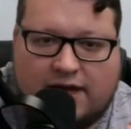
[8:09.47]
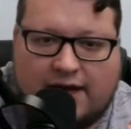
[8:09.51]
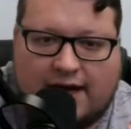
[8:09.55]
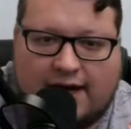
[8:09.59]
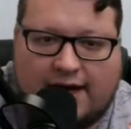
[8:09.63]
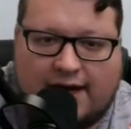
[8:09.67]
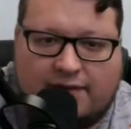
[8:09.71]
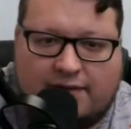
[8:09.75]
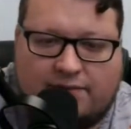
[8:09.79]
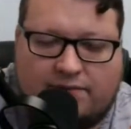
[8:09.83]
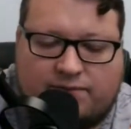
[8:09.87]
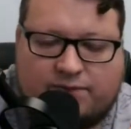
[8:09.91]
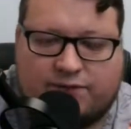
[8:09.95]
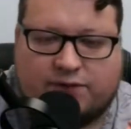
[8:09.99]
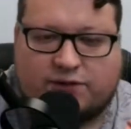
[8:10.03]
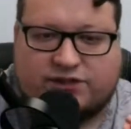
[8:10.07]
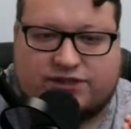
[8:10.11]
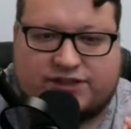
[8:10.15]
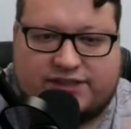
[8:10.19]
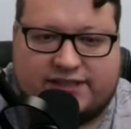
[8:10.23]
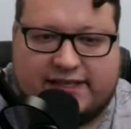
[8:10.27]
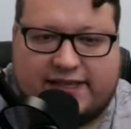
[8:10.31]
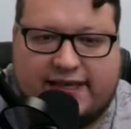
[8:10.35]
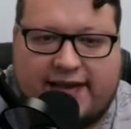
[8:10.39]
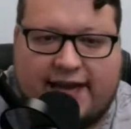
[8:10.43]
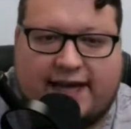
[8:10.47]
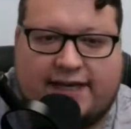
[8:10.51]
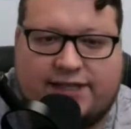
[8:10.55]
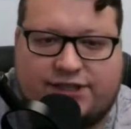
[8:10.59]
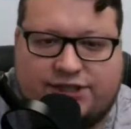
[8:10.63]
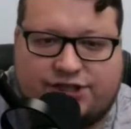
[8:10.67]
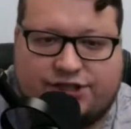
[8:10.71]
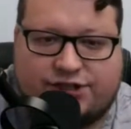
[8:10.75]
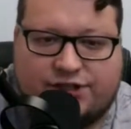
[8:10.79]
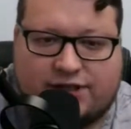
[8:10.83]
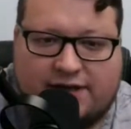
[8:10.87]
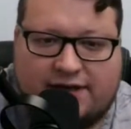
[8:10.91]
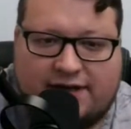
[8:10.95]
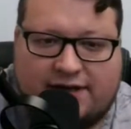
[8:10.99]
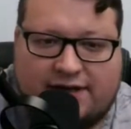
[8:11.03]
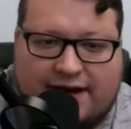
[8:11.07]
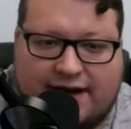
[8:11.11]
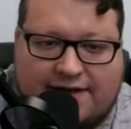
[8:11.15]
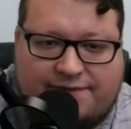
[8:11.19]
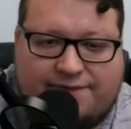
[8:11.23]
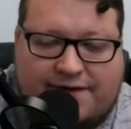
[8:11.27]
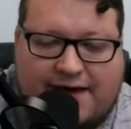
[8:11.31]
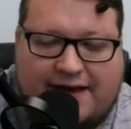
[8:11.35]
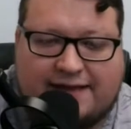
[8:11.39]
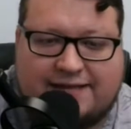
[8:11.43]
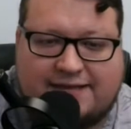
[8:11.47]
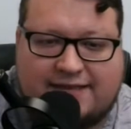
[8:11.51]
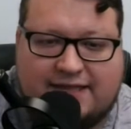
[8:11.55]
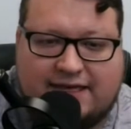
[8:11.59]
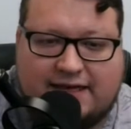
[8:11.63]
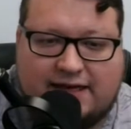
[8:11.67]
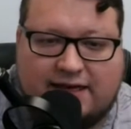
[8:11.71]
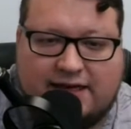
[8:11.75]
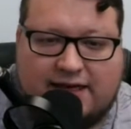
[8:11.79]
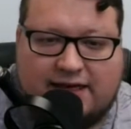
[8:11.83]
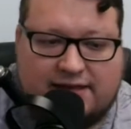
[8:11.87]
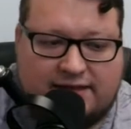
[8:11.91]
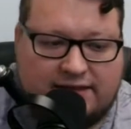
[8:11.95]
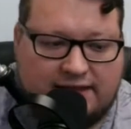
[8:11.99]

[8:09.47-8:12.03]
for CHFS,